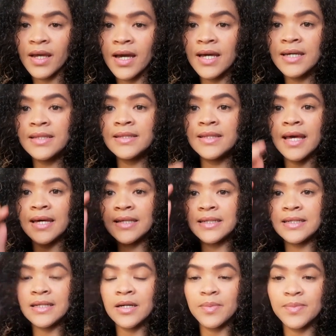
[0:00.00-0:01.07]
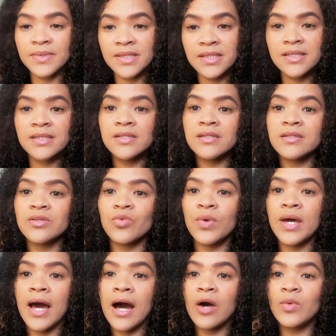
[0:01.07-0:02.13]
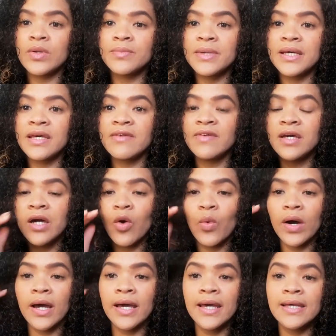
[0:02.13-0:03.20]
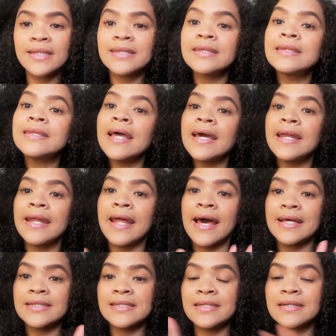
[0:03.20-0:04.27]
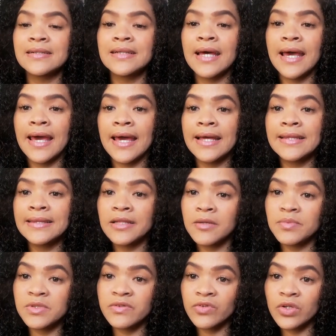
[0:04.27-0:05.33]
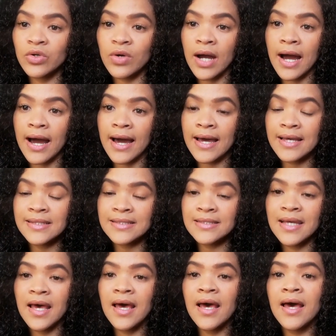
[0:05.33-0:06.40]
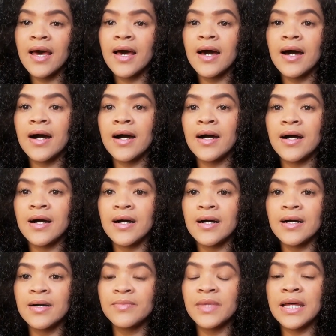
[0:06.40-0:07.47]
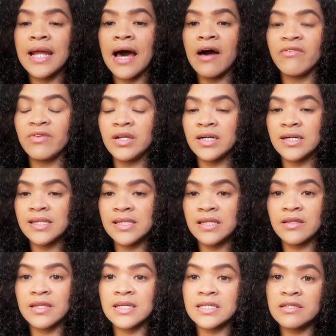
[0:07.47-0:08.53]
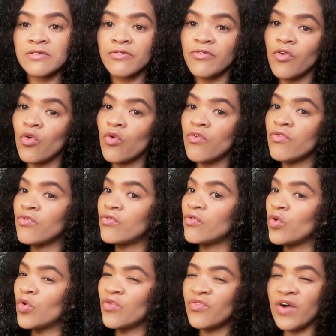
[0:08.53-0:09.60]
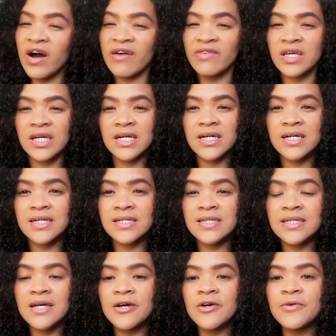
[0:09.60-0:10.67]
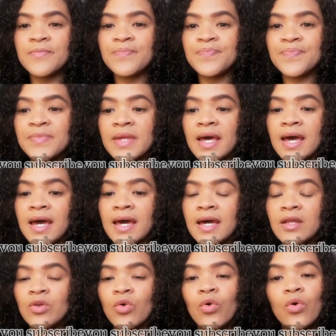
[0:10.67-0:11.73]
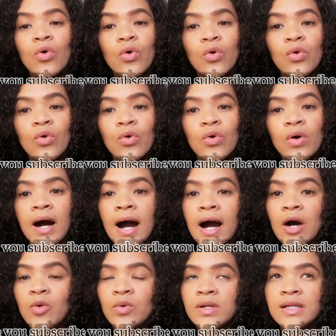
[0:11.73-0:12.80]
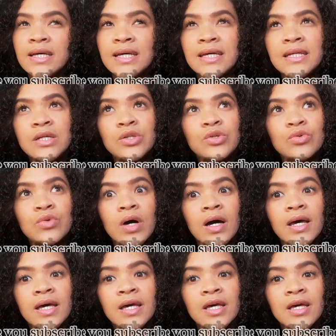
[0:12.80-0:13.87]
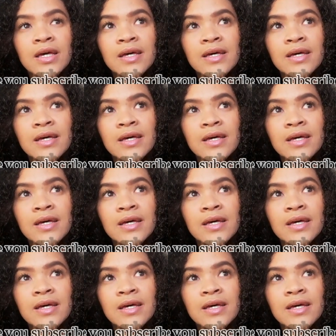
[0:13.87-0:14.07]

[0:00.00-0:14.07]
a 10 tips where I will be giving away 10 natural hair tips for you guys, that I've learned in this 4-5 years. And I will either do a